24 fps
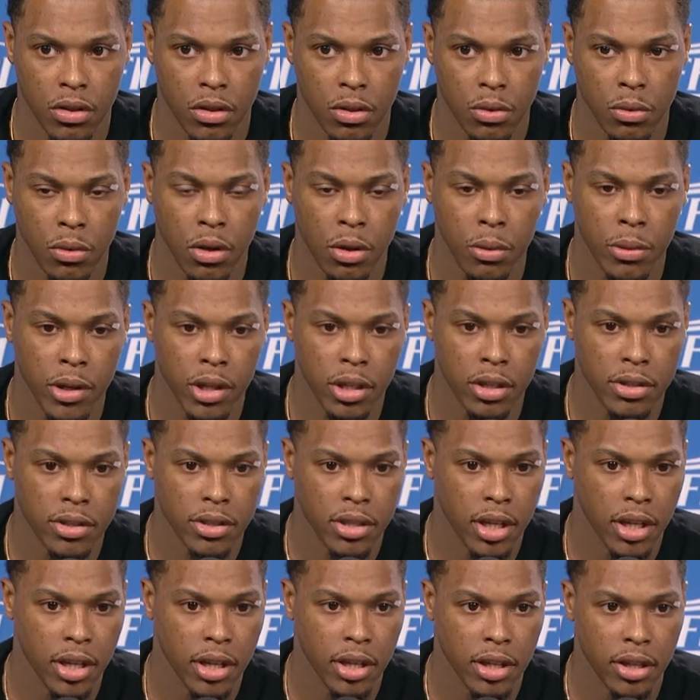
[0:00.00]
Well, we understand
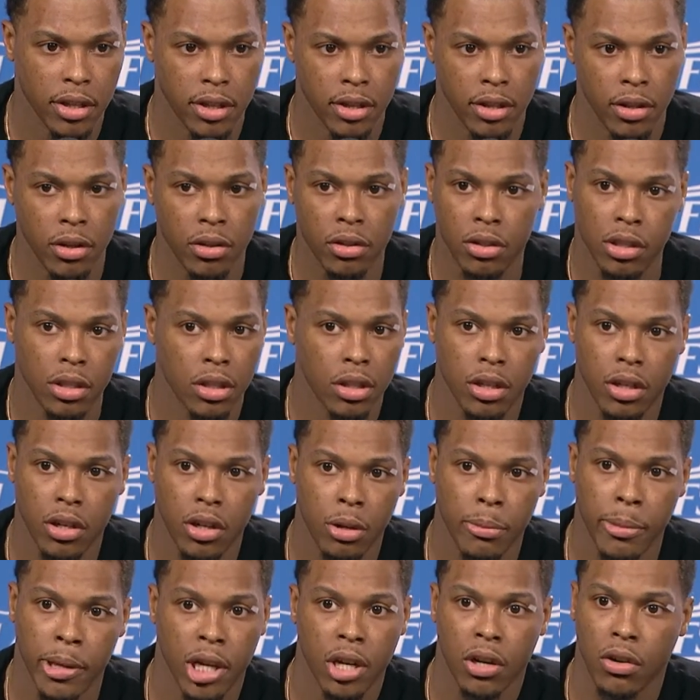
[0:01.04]
that they're going to
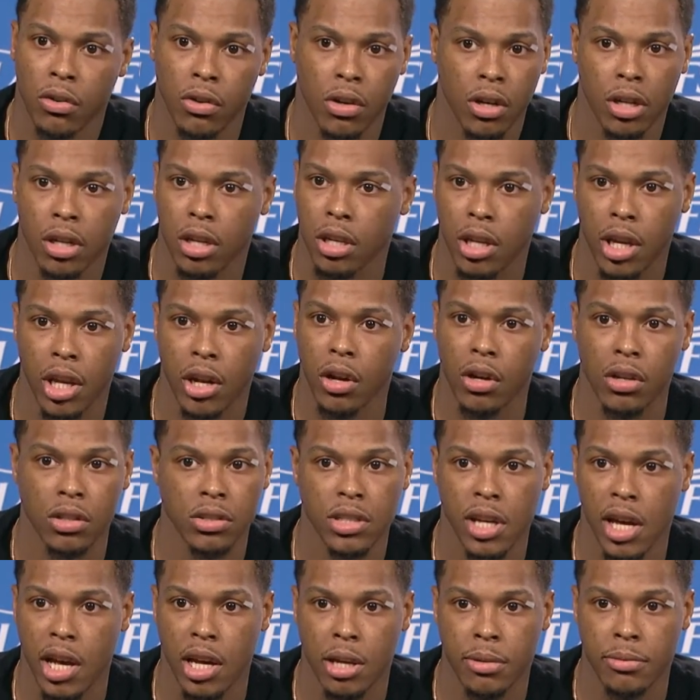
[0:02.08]
make a run at all
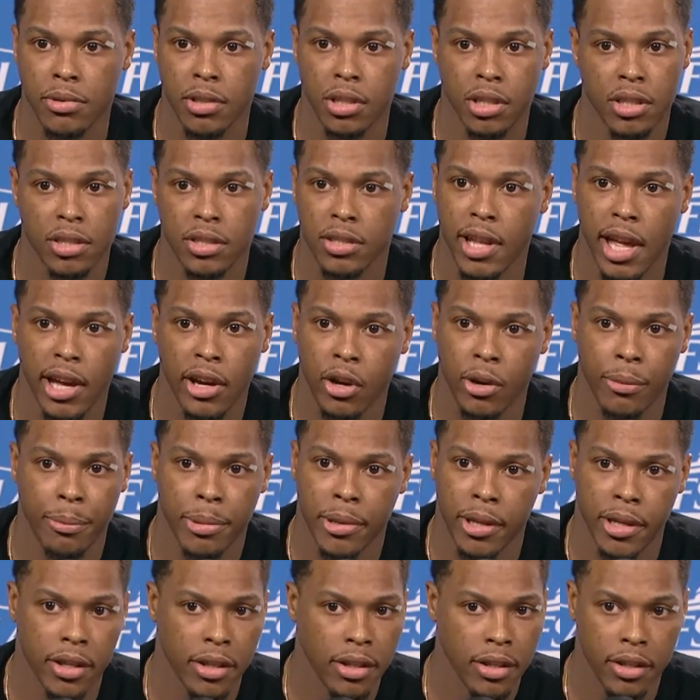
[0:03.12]
times, and it's not going to
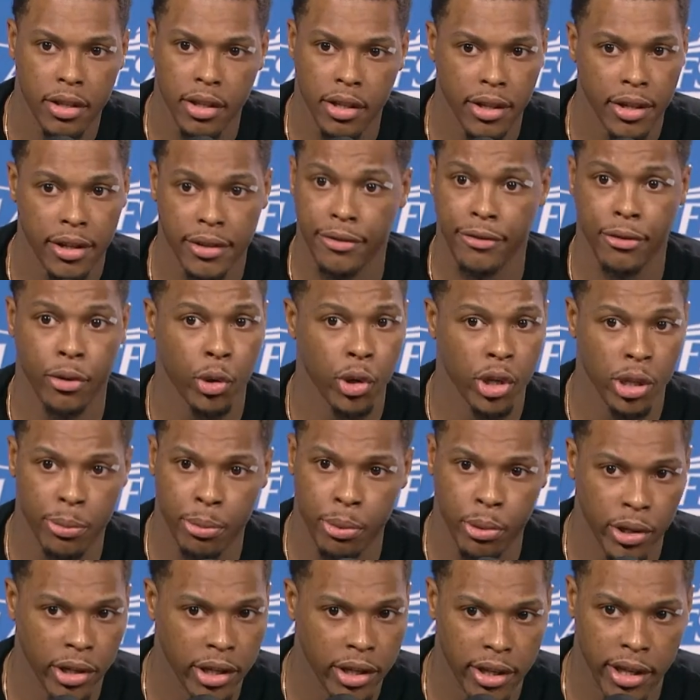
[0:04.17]
be a 40
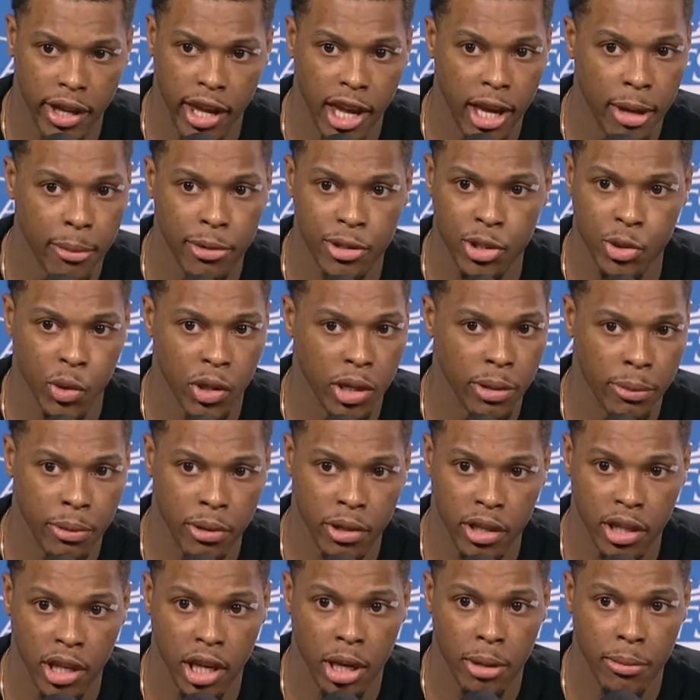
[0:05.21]
point game, a 20 point
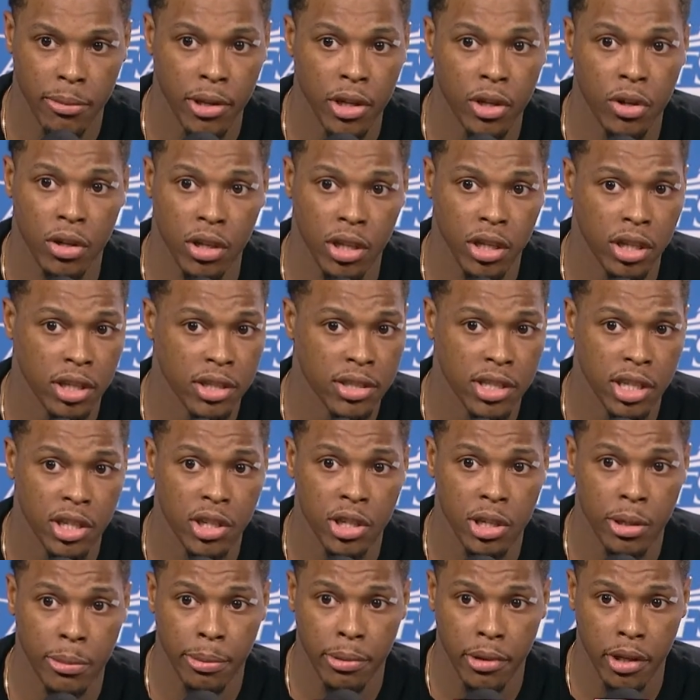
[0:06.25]
game. They're going to continue to
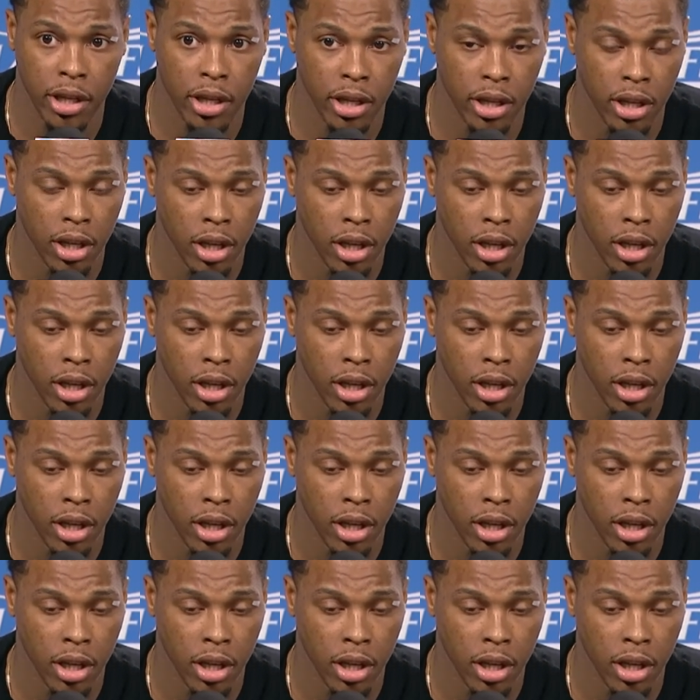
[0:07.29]
play.